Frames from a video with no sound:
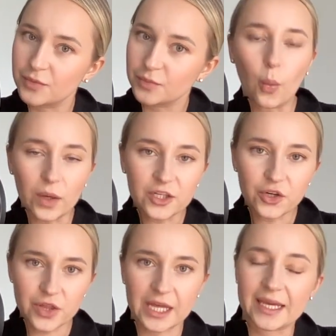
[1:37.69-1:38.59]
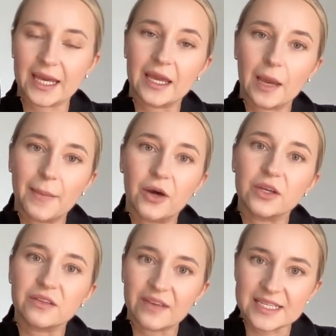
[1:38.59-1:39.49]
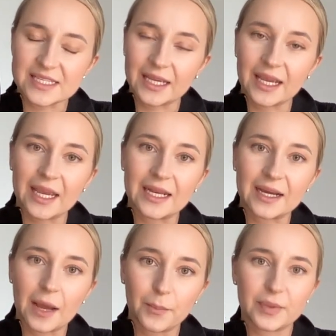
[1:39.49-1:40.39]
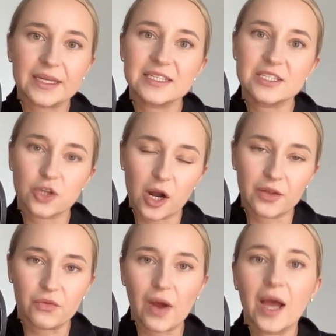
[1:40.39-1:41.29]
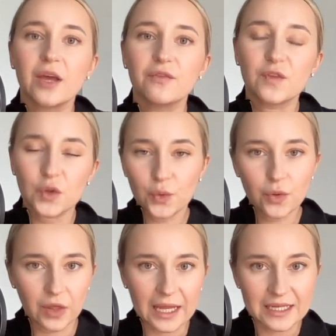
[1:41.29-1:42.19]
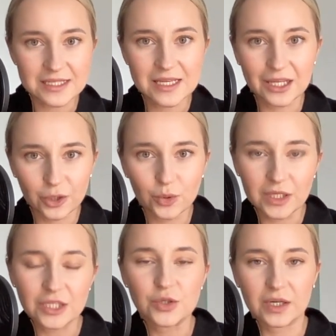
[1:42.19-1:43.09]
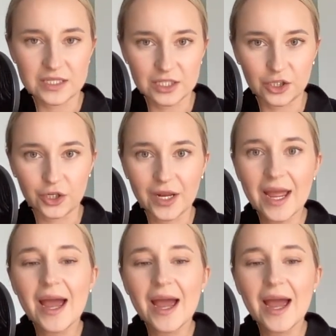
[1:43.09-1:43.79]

When you're thinking about investing in a company stock, there are a few things you need to consider.